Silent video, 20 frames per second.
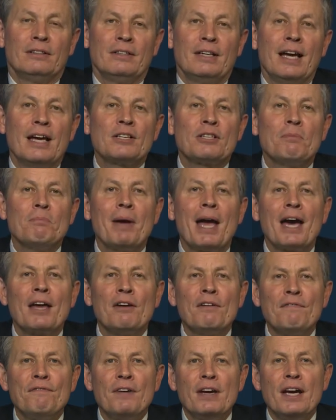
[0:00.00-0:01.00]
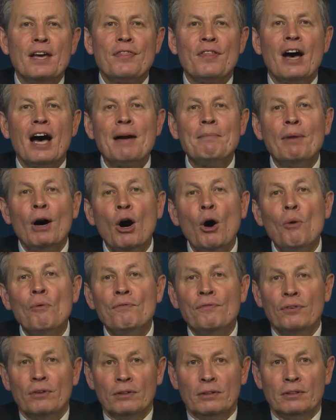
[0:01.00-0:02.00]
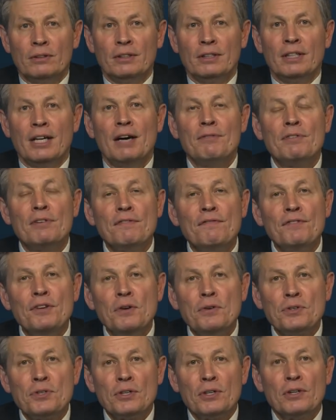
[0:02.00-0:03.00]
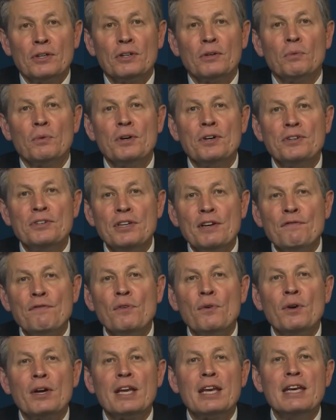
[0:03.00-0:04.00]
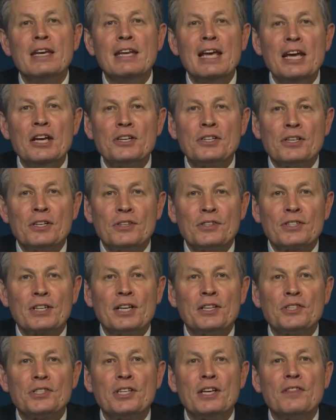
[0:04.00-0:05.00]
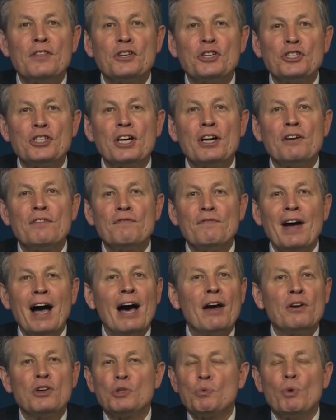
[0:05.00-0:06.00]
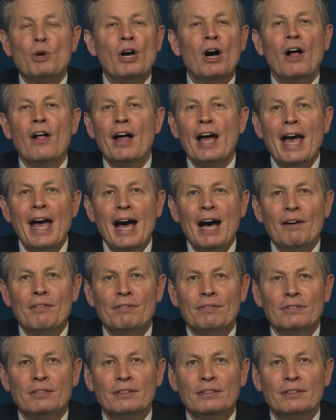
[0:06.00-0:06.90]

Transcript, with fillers: As a man of faith, I'm hopeful of a future where differing nations can see the shared values we all have.